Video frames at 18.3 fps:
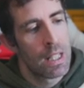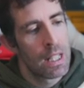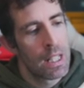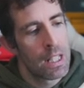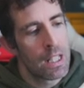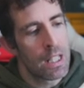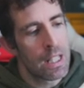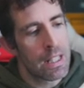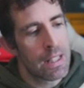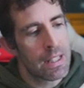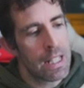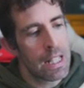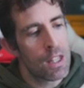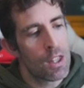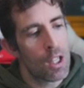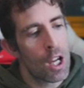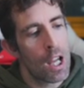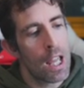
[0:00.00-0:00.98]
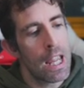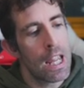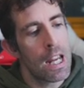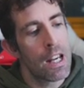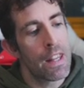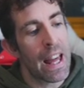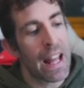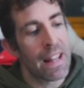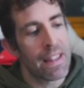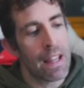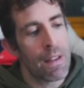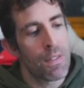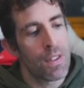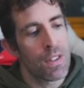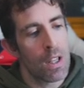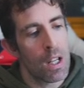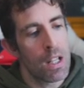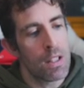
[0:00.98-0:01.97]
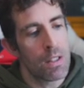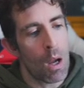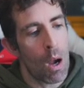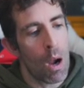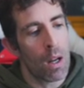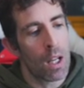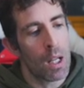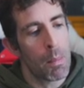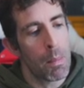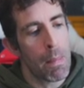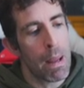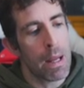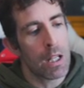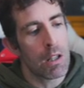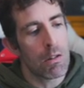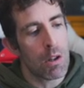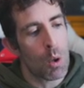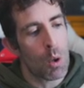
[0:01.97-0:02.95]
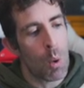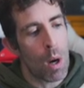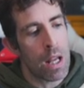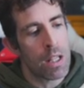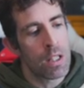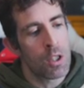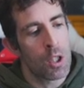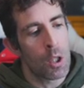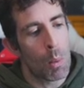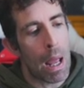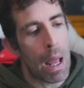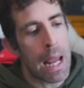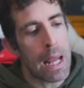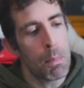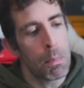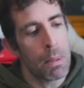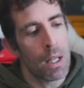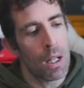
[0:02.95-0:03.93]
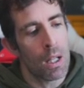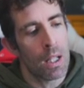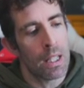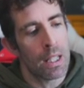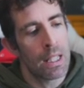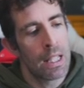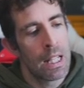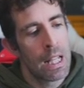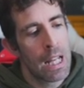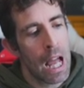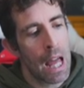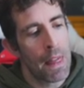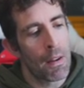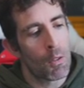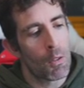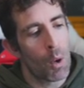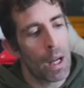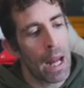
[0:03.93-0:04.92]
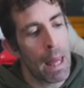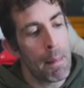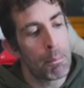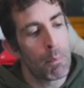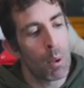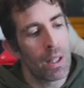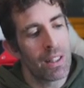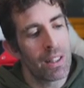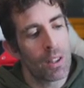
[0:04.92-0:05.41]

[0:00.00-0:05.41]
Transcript: You can see that in that dev site, I'm going to be making requests to API, and then I've got an endpoint